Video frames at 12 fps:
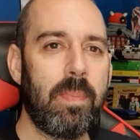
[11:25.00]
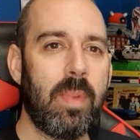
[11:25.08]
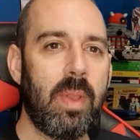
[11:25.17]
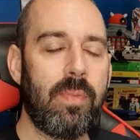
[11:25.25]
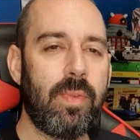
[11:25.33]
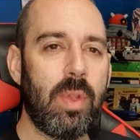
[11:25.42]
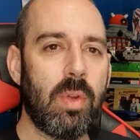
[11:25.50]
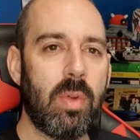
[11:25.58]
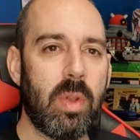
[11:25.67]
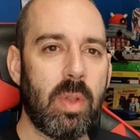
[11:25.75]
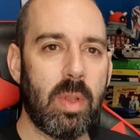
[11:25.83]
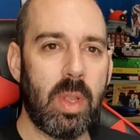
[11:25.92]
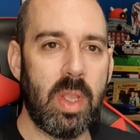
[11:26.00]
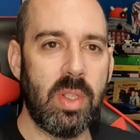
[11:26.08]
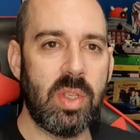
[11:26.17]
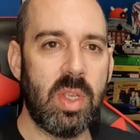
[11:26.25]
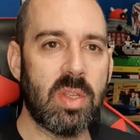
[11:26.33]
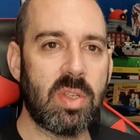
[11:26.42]
if you're
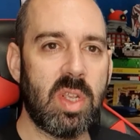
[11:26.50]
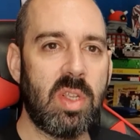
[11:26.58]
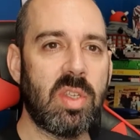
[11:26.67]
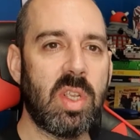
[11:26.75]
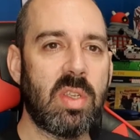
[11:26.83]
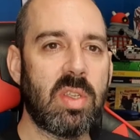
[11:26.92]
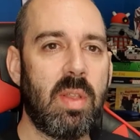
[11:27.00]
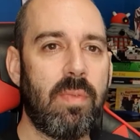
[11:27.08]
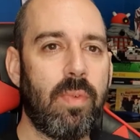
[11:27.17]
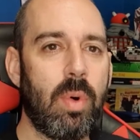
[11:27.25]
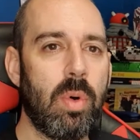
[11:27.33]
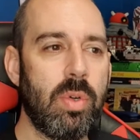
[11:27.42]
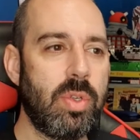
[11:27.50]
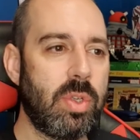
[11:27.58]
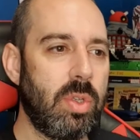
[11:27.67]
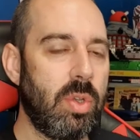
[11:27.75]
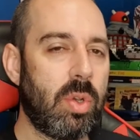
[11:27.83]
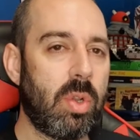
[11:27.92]
into your C64s,
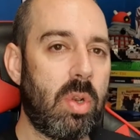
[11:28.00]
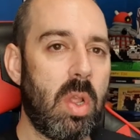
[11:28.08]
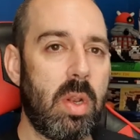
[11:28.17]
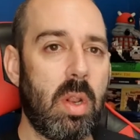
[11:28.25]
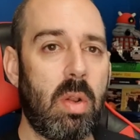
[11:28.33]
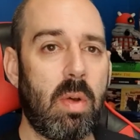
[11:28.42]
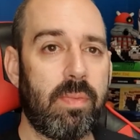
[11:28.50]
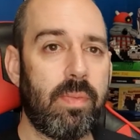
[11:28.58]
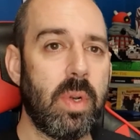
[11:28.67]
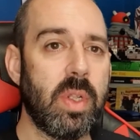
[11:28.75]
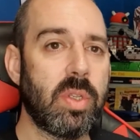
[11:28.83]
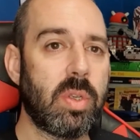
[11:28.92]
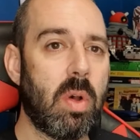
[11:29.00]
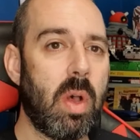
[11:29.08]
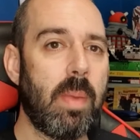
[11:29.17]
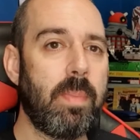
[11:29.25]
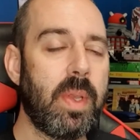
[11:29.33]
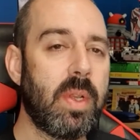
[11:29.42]
you could learn a lot from this
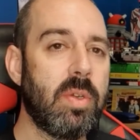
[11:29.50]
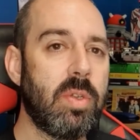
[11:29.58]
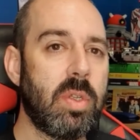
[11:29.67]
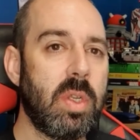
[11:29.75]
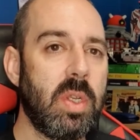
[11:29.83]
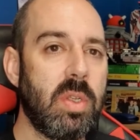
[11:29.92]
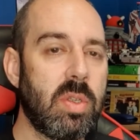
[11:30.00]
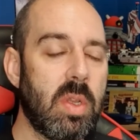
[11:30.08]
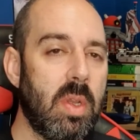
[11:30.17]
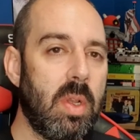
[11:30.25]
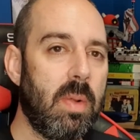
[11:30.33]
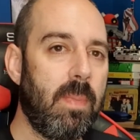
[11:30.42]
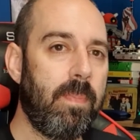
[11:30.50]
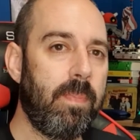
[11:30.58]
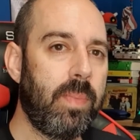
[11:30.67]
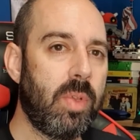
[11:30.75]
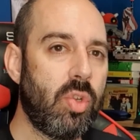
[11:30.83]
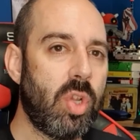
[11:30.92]
guy, because he's
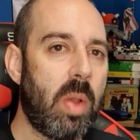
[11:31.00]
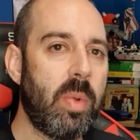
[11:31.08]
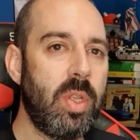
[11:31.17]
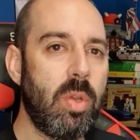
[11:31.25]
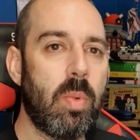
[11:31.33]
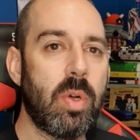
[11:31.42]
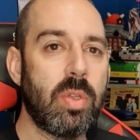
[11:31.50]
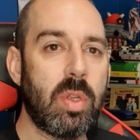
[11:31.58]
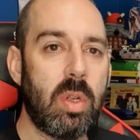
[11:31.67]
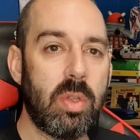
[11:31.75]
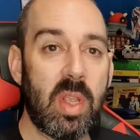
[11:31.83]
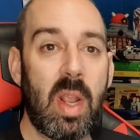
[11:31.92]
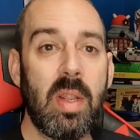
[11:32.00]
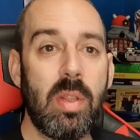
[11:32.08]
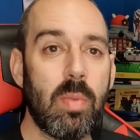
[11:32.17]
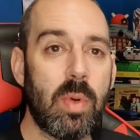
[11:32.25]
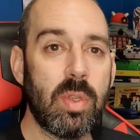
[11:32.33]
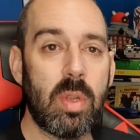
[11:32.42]
showing you telling
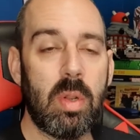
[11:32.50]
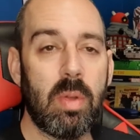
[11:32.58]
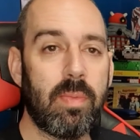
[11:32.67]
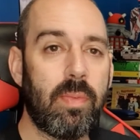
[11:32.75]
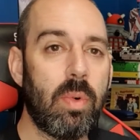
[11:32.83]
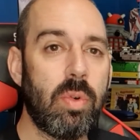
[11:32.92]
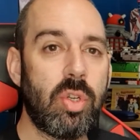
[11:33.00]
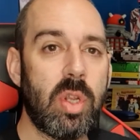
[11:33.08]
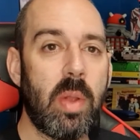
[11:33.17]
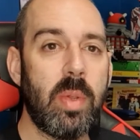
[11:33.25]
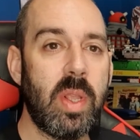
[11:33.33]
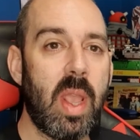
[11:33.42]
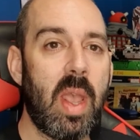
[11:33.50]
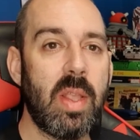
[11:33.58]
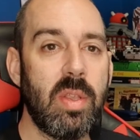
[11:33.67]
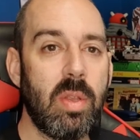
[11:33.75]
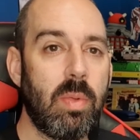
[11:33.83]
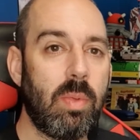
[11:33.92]
you what to look for, showing you how
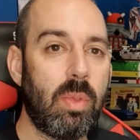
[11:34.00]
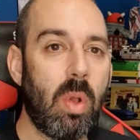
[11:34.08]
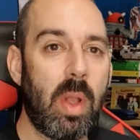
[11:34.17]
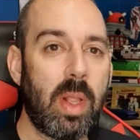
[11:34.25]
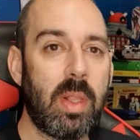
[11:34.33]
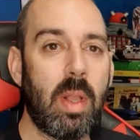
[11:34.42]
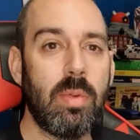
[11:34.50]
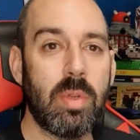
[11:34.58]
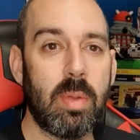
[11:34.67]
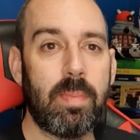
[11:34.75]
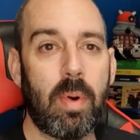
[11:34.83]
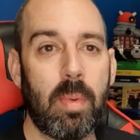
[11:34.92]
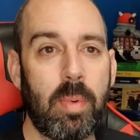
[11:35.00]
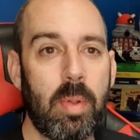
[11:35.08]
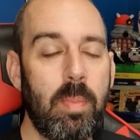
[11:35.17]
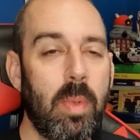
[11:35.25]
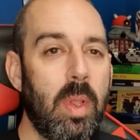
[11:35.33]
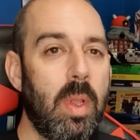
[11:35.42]
you diagnose the
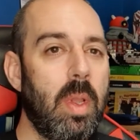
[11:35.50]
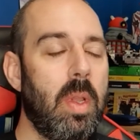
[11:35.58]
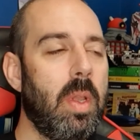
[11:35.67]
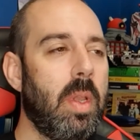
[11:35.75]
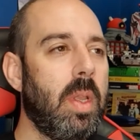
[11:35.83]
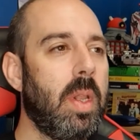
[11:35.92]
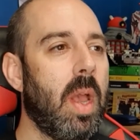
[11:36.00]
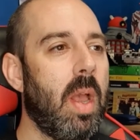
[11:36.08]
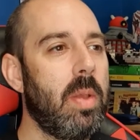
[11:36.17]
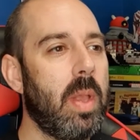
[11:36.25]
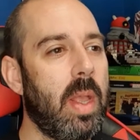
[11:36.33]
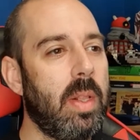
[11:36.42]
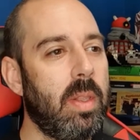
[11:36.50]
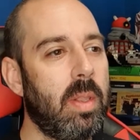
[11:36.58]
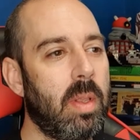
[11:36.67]
problem, you know. And